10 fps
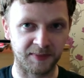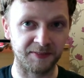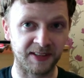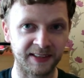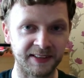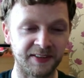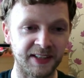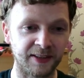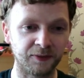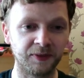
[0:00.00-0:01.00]
divided
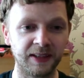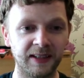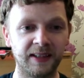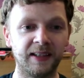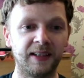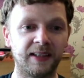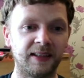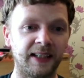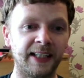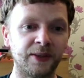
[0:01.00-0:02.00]
down.
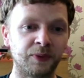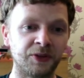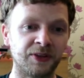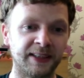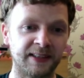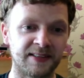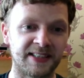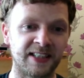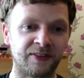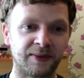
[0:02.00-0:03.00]
Any 1 unit has
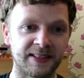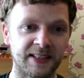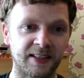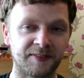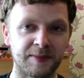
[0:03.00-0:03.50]
0 attack